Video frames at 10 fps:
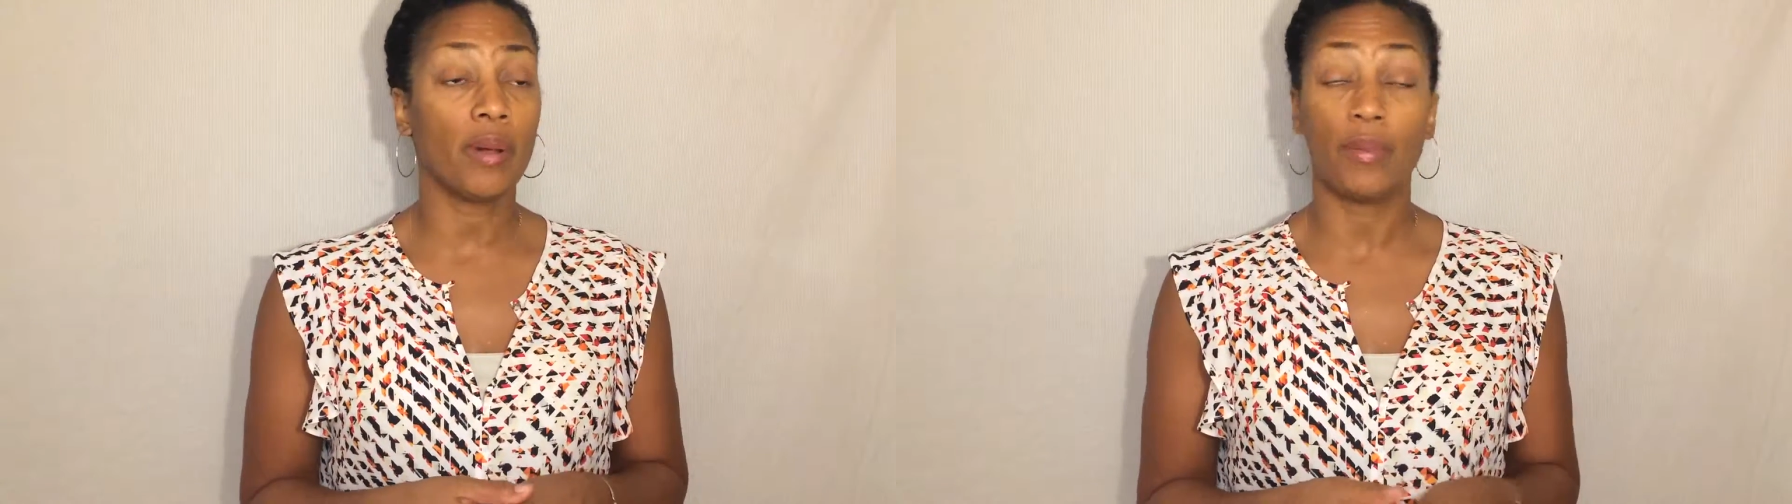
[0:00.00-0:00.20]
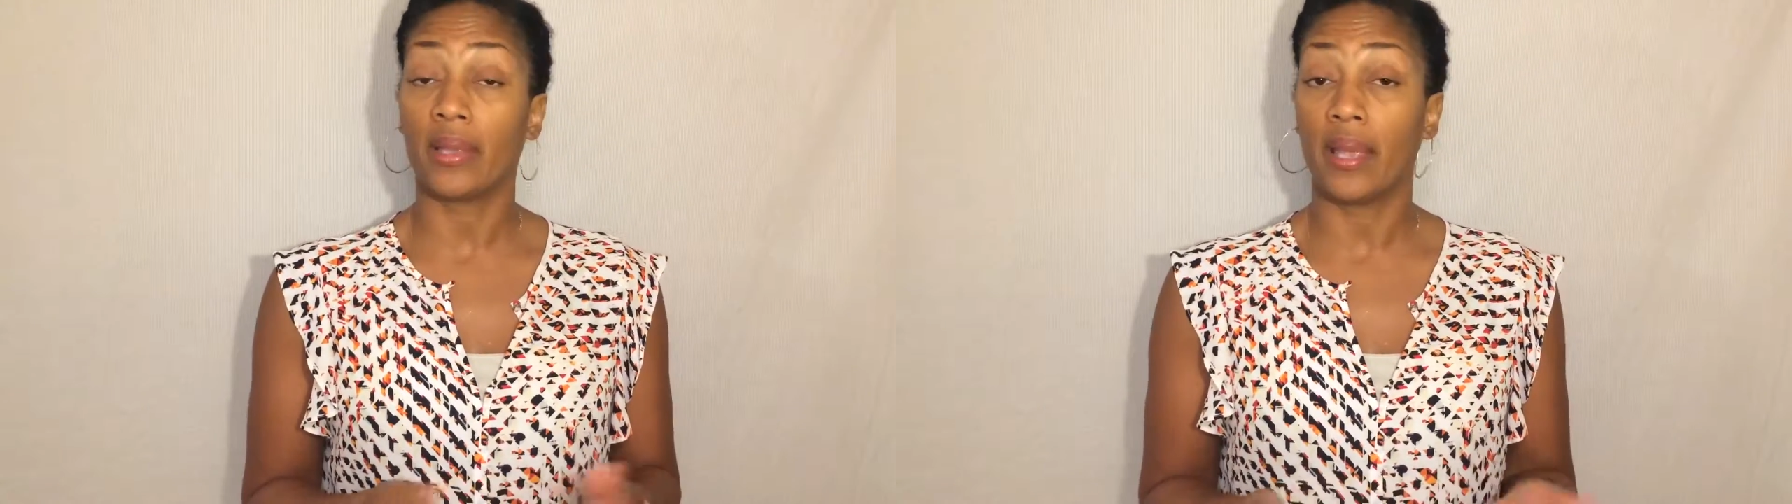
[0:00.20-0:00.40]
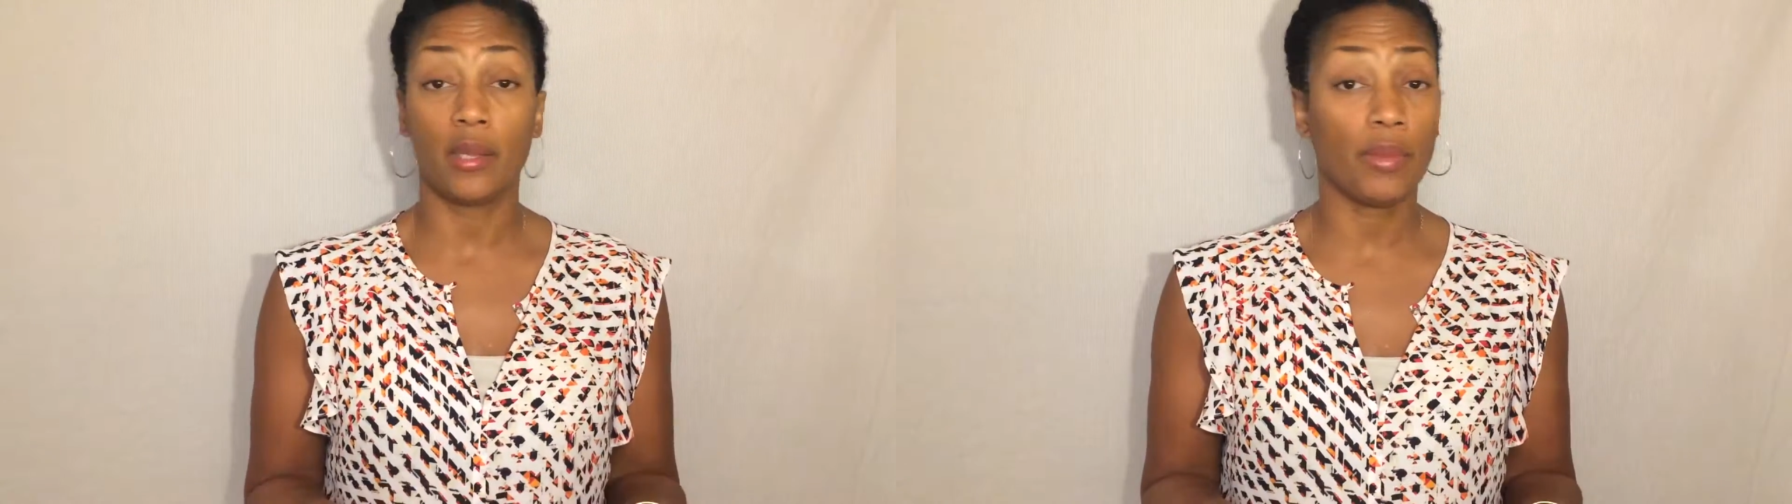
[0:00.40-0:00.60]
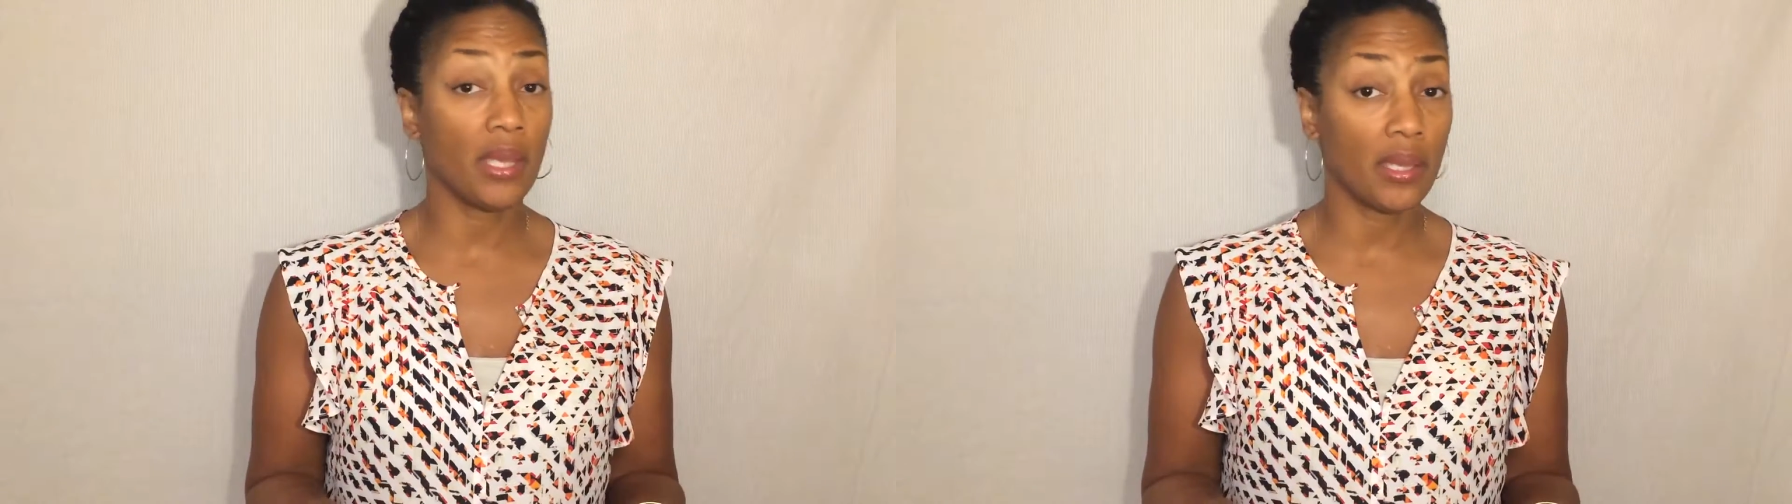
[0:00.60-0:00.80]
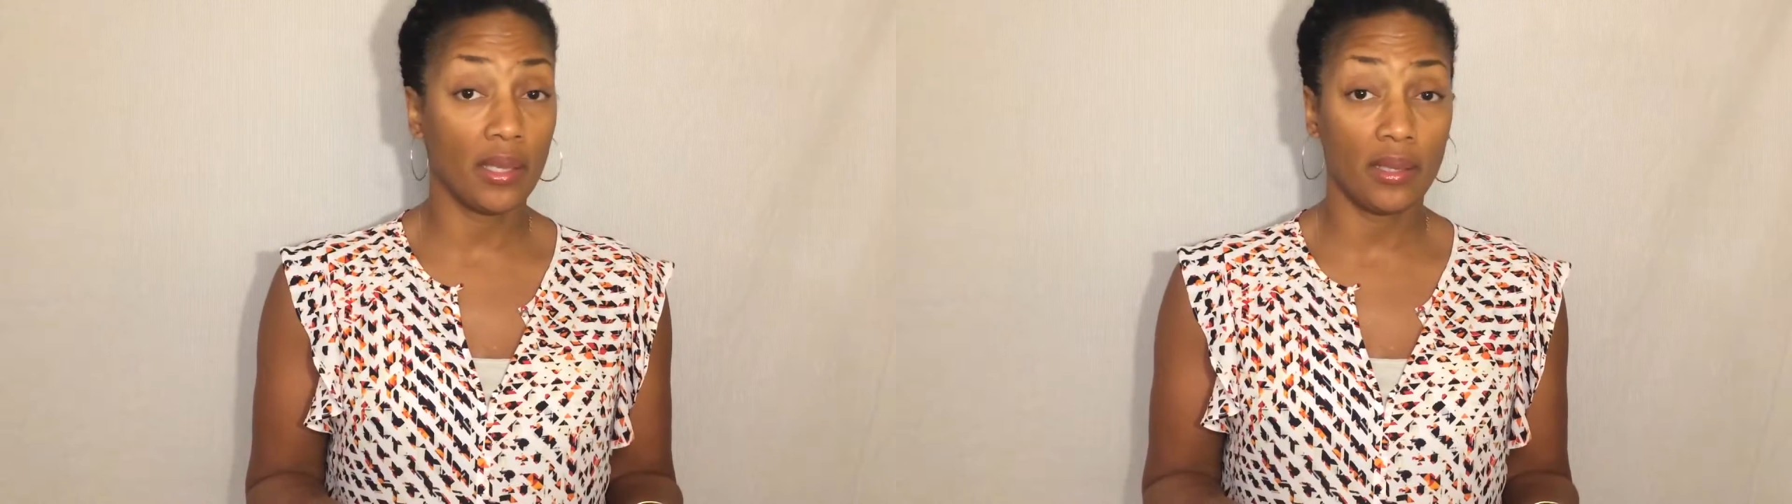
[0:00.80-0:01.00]
Public
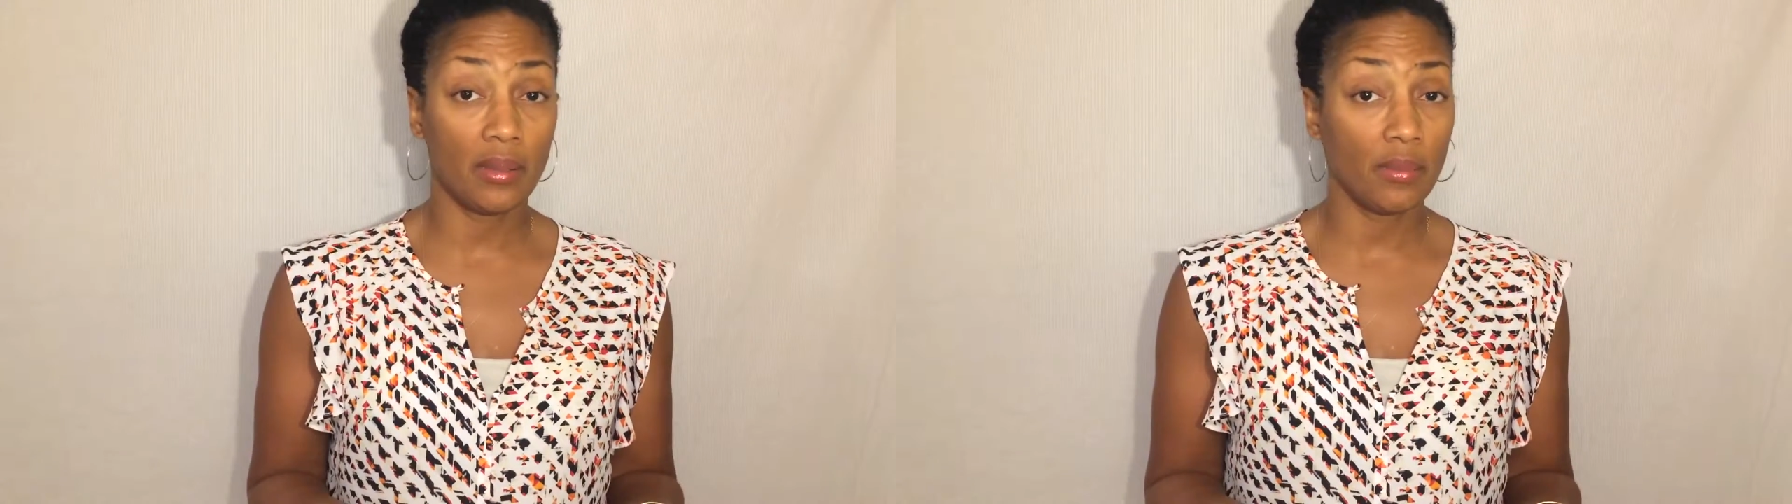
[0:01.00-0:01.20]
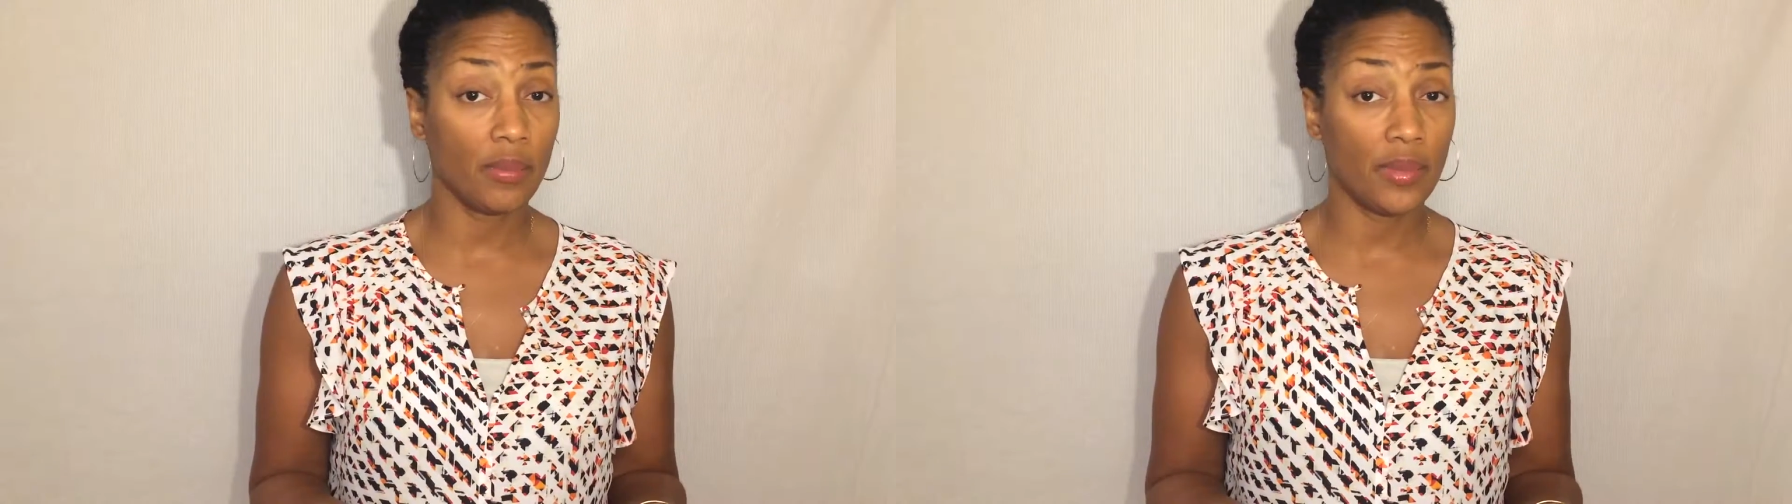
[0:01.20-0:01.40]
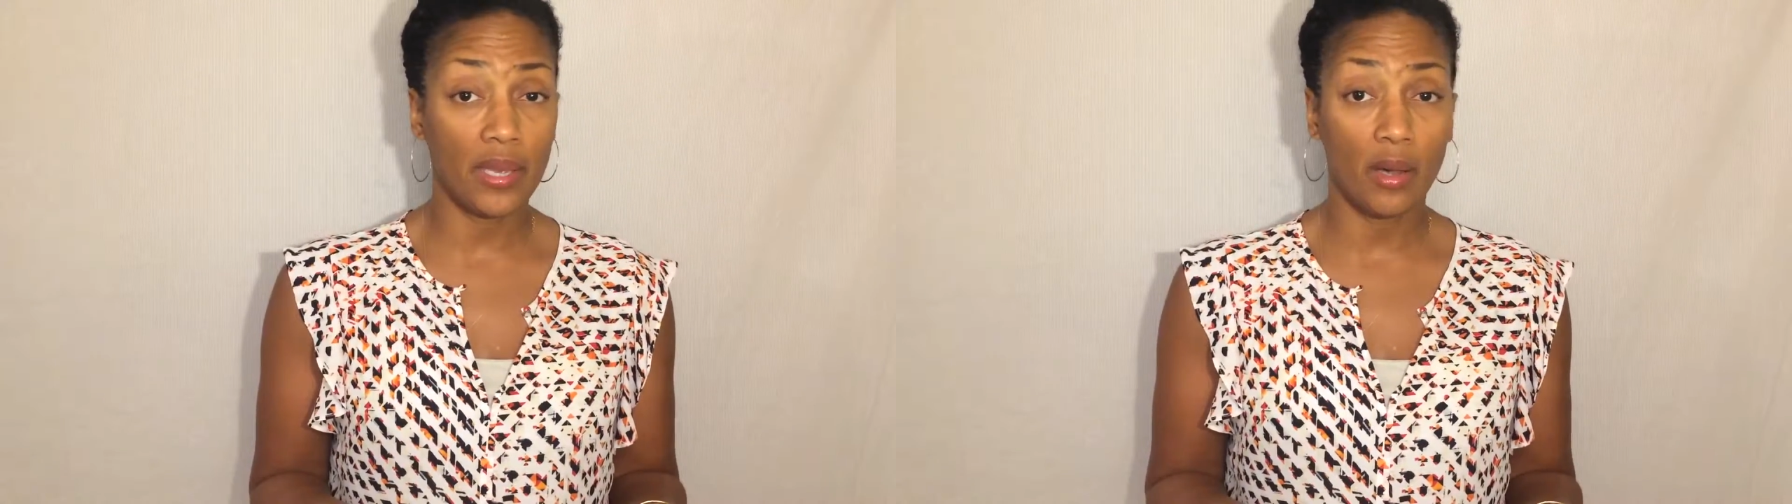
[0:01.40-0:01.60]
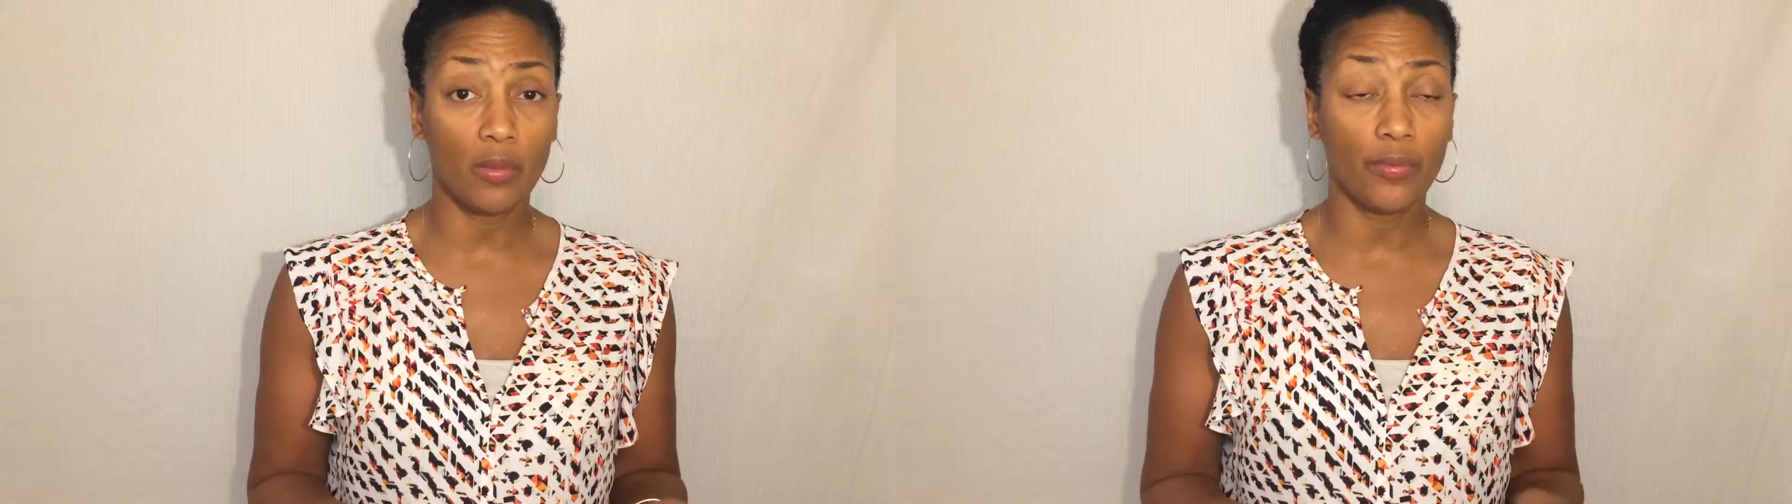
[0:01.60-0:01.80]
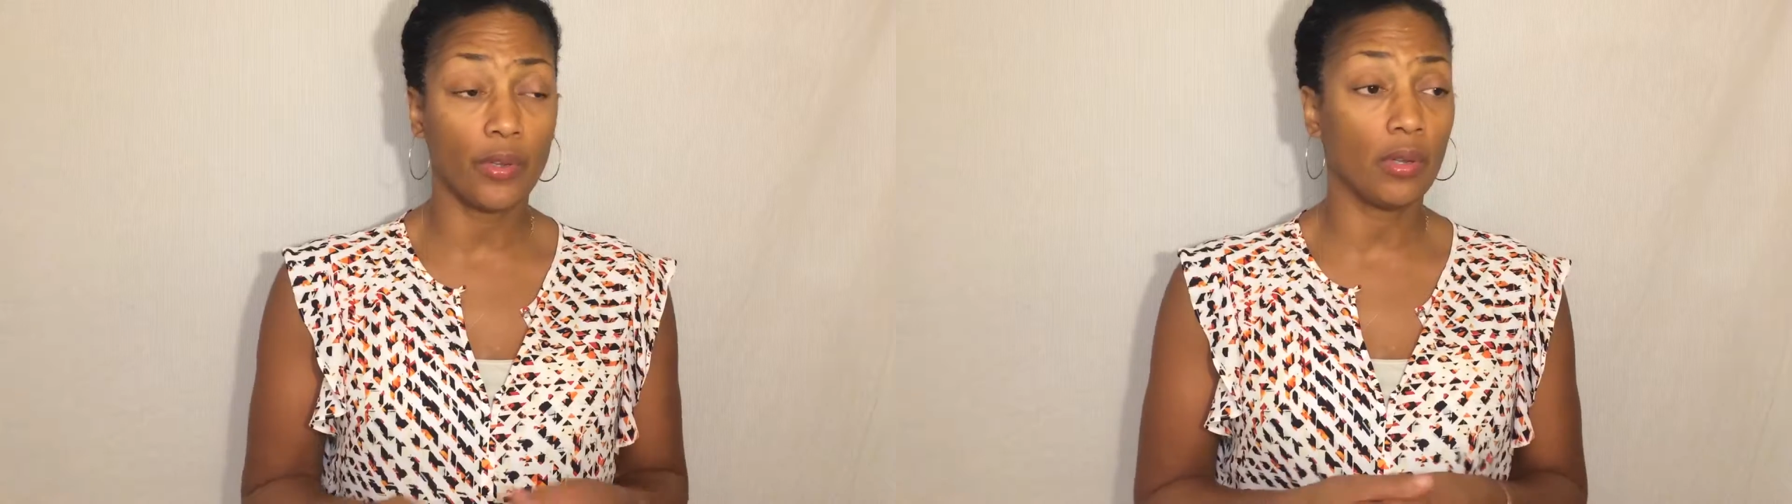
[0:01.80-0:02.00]
Enemy can be
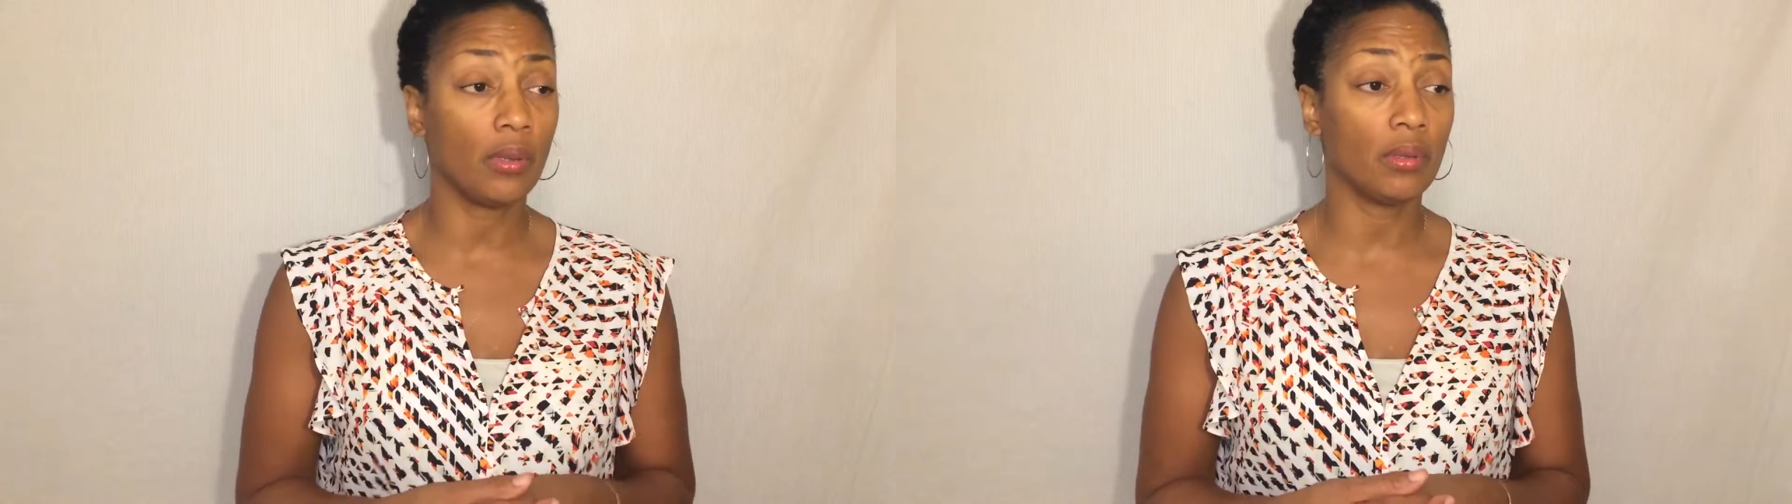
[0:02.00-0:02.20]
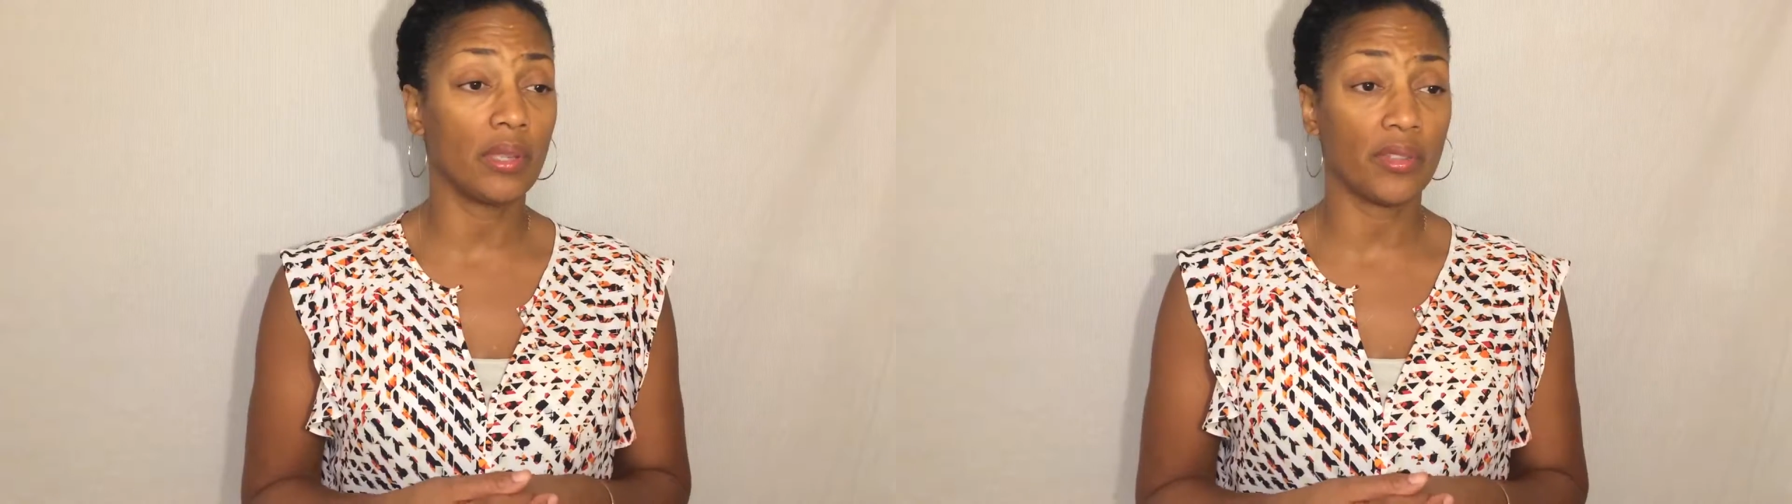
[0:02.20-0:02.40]
helpful.